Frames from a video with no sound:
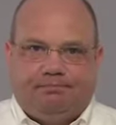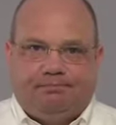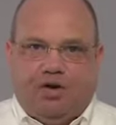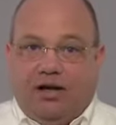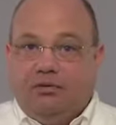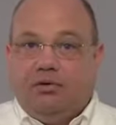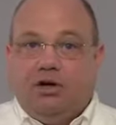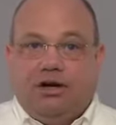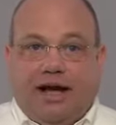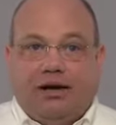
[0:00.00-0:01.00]
Okay?
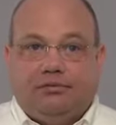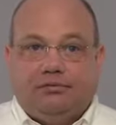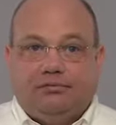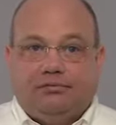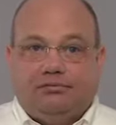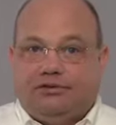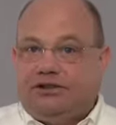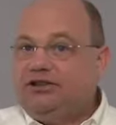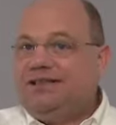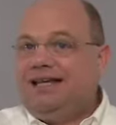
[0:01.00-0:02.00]
Now,
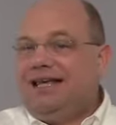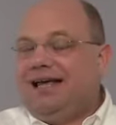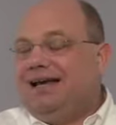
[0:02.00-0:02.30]
since the